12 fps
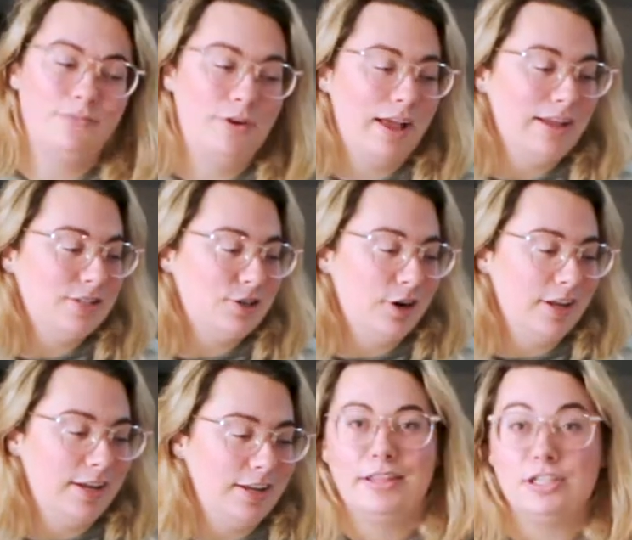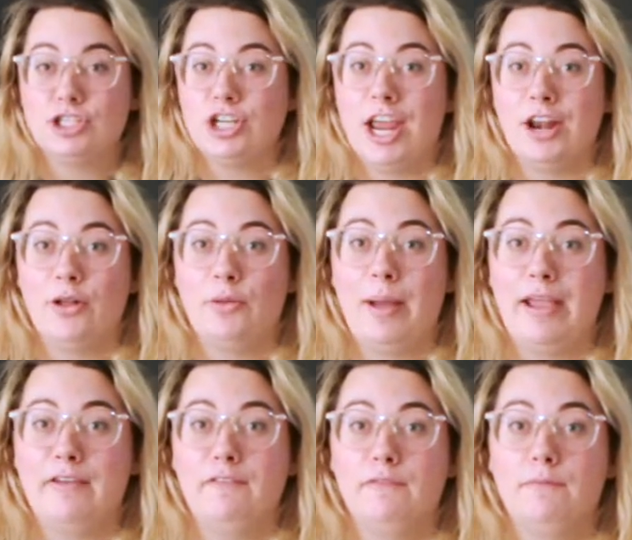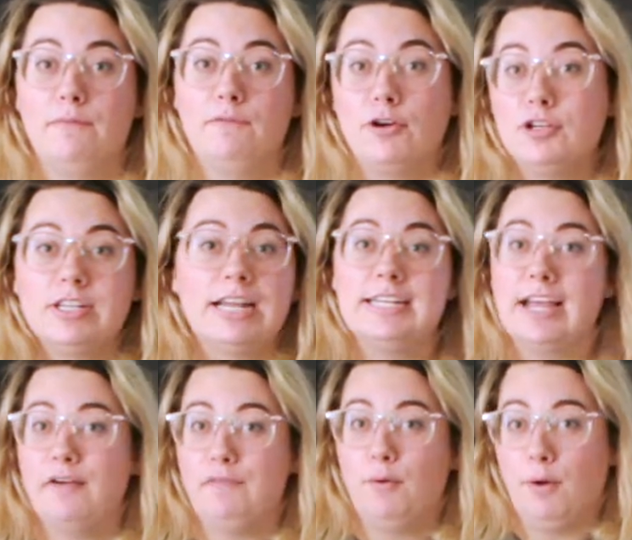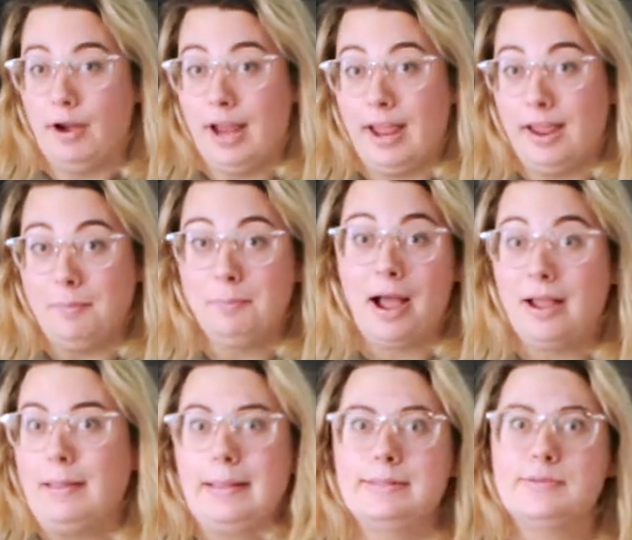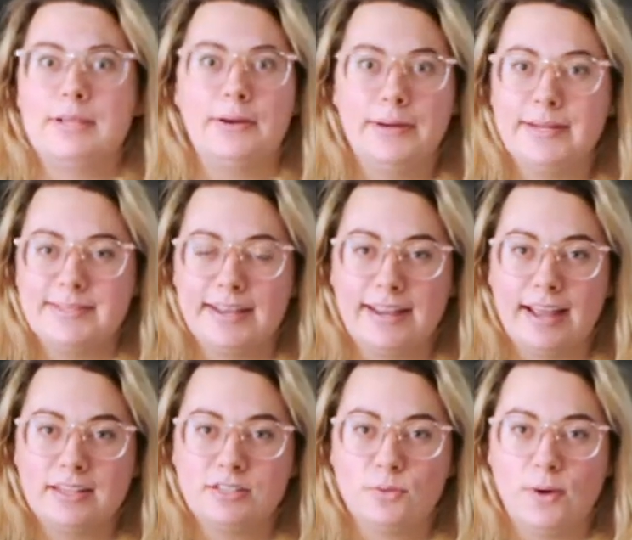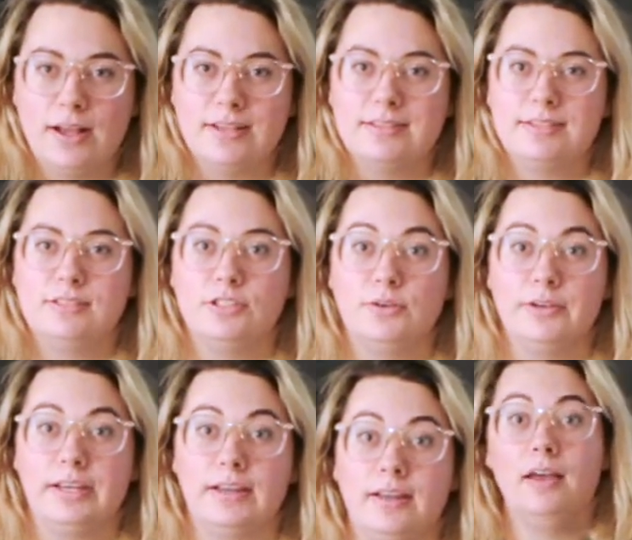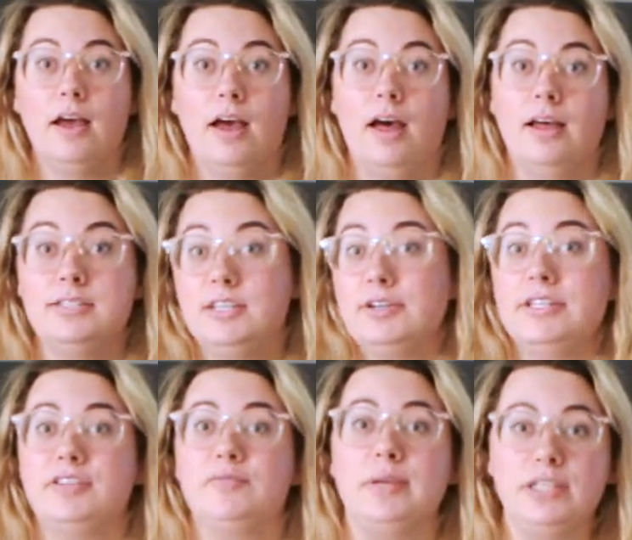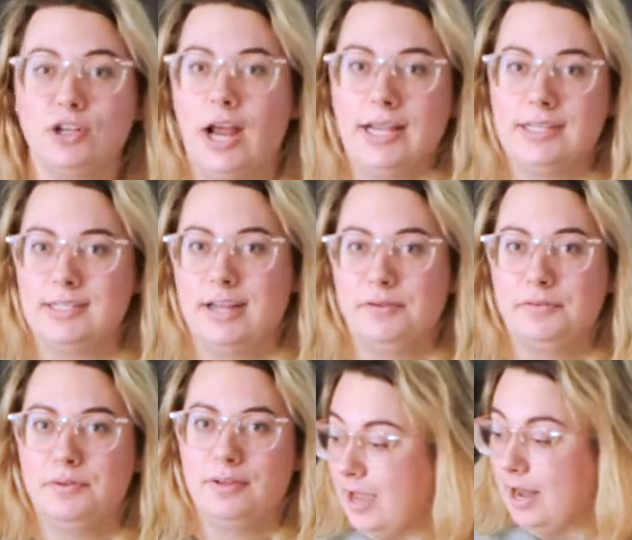When I started this channel, my first idea for a pilot series, I guess, was doing a series of me trying stuff.